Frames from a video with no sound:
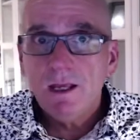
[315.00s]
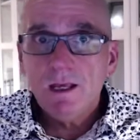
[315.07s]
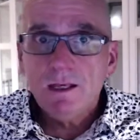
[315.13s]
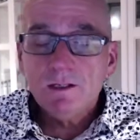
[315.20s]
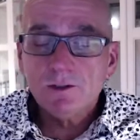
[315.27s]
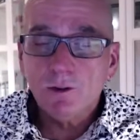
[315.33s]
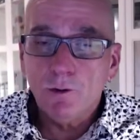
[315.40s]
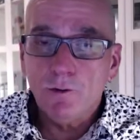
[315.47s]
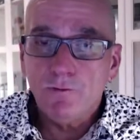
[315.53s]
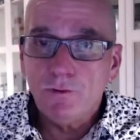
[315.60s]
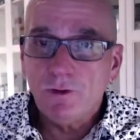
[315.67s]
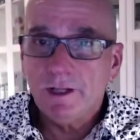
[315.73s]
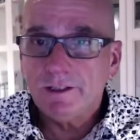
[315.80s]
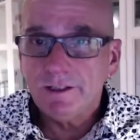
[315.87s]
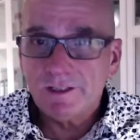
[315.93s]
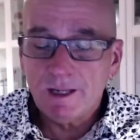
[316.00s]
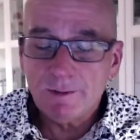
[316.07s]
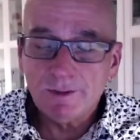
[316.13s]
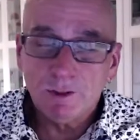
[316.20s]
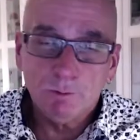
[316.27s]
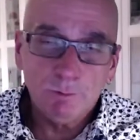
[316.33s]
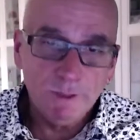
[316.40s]
So if you like this
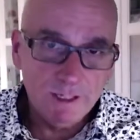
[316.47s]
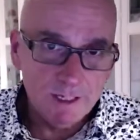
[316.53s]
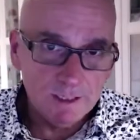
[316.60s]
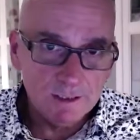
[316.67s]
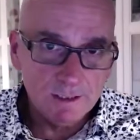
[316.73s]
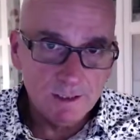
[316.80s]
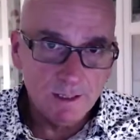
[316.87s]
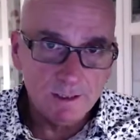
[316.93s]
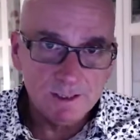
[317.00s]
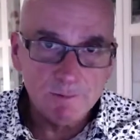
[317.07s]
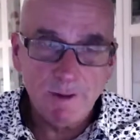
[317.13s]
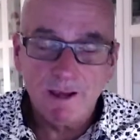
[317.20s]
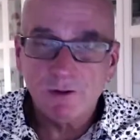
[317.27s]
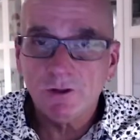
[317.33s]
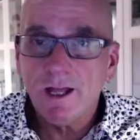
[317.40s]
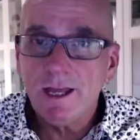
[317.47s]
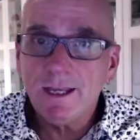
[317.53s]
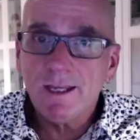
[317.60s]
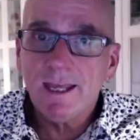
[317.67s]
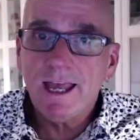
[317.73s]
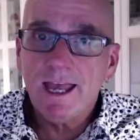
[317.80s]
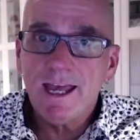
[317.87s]
episode, please smash
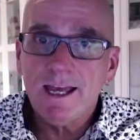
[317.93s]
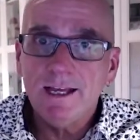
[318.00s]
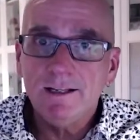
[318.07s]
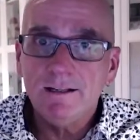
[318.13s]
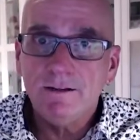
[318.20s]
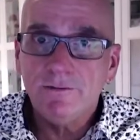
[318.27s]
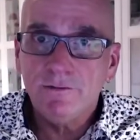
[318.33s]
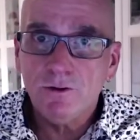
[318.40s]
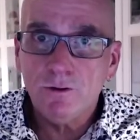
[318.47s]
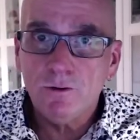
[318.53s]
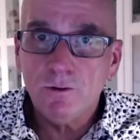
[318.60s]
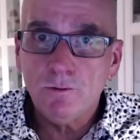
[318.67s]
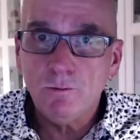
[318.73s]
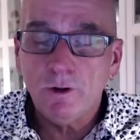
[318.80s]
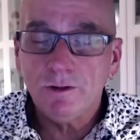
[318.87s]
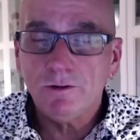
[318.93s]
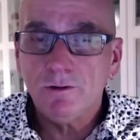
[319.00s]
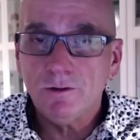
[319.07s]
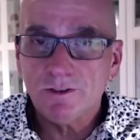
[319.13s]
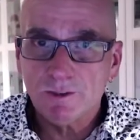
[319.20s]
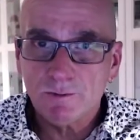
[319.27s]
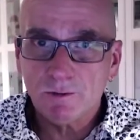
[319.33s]
like. And if you want to
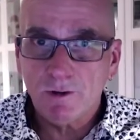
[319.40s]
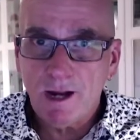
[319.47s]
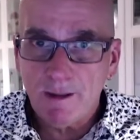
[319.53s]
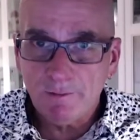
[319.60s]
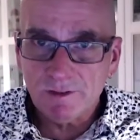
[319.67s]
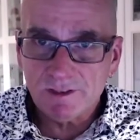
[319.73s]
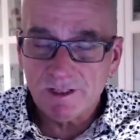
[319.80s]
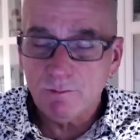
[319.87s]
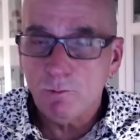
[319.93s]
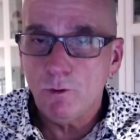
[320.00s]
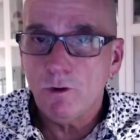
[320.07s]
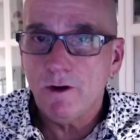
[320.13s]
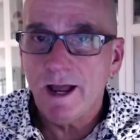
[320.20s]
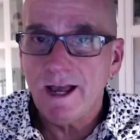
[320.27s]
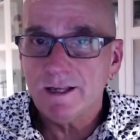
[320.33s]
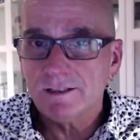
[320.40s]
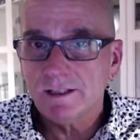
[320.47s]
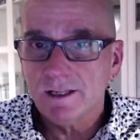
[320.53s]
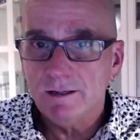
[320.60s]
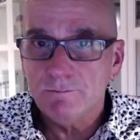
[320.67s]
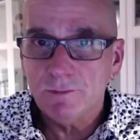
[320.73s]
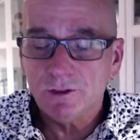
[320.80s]
subscribe to see more Ask
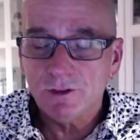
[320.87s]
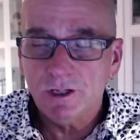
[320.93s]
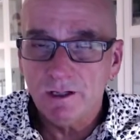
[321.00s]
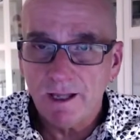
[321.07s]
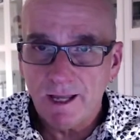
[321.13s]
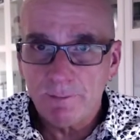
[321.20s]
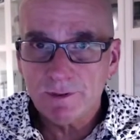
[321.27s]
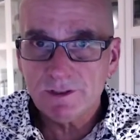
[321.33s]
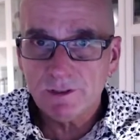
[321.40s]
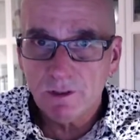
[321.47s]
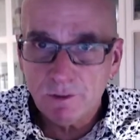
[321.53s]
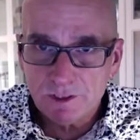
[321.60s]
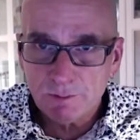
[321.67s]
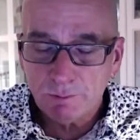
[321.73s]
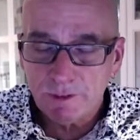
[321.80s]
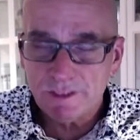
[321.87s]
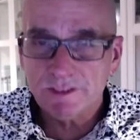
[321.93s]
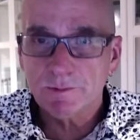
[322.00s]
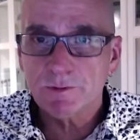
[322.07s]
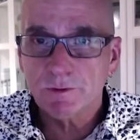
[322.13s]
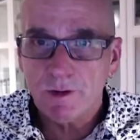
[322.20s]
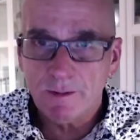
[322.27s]
Michel episodes, please
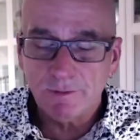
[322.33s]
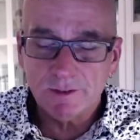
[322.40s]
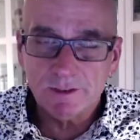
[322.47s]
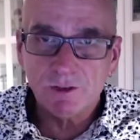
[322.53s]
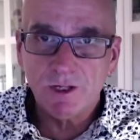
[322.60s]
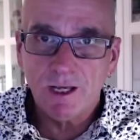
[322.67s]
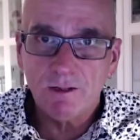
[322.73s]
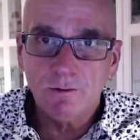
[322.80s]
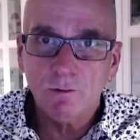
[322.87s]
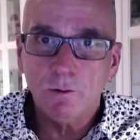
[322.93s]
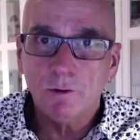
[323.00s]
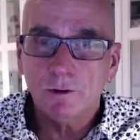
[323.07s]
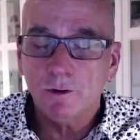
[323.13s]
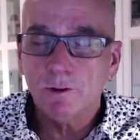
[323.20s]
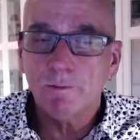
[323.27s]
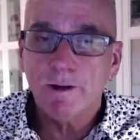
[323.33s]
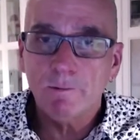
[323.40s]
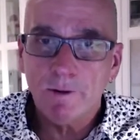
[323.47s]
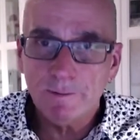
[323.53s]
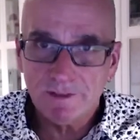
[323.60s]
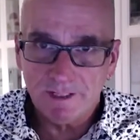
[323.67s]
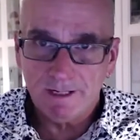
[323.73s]
subscribe to this channel or go to my
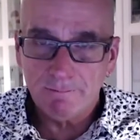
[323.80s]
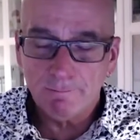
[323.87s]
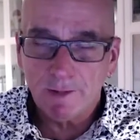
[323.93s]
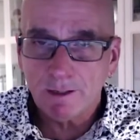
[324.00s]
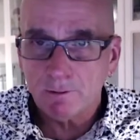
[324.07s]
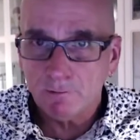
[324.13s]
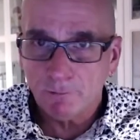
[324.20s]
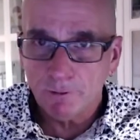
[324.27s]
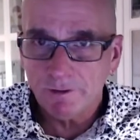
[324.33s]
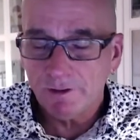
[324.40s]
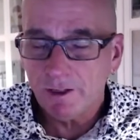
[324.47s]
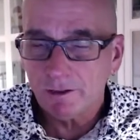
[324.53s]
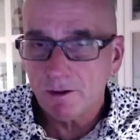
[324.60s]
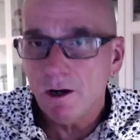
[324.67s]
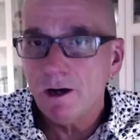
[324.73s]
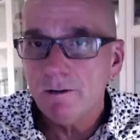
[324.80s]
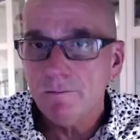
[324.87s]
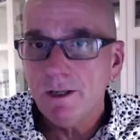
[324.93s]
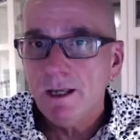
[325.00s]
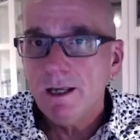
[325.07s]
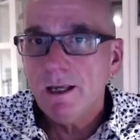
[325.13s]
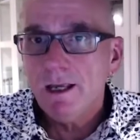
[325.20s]
website at michaelforden.com
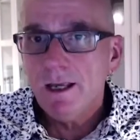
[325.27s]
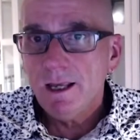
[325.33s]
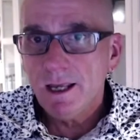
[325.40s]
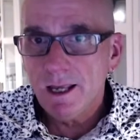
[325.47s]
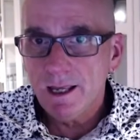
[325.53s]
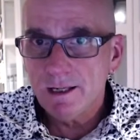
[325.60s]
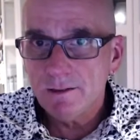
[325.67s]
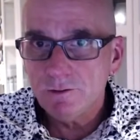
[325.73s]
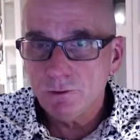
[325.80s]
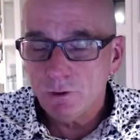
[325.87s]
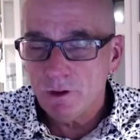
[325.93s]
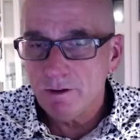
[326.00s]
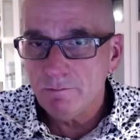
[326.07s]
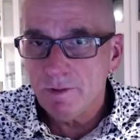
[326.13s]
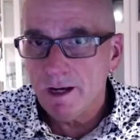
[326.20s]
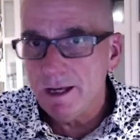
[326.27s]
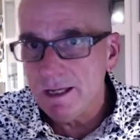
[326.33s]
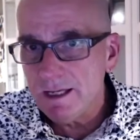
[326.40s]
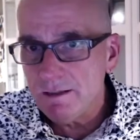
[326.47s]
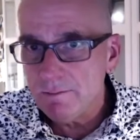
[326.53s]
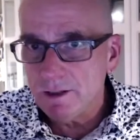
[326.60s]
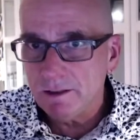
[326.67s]
and join my
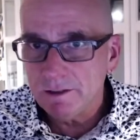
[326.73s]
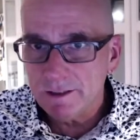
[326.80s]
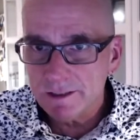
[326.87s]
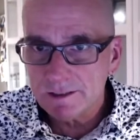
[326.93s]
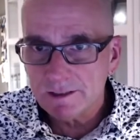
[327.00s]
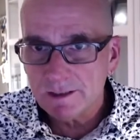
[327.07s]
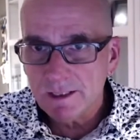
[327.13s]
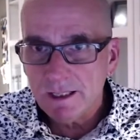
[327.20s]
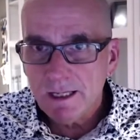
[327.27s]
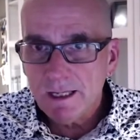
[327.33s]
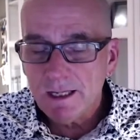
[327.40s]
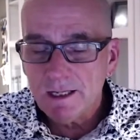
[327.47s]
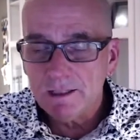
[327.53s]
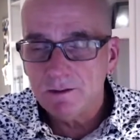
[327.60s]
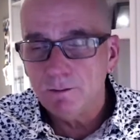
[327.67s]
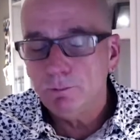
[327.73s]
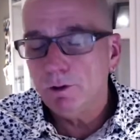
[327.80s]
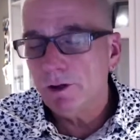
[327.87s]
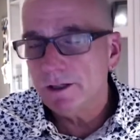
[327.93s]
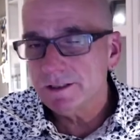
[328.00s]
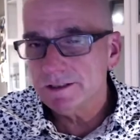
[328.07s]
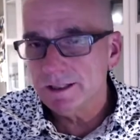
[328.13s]
email list in the
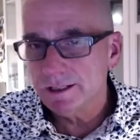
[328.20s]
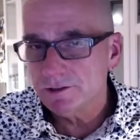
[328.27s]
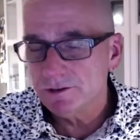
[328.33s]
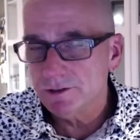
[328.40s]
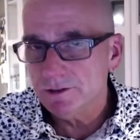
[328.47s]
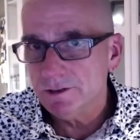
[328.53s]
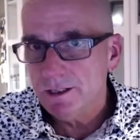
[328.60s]
blog section.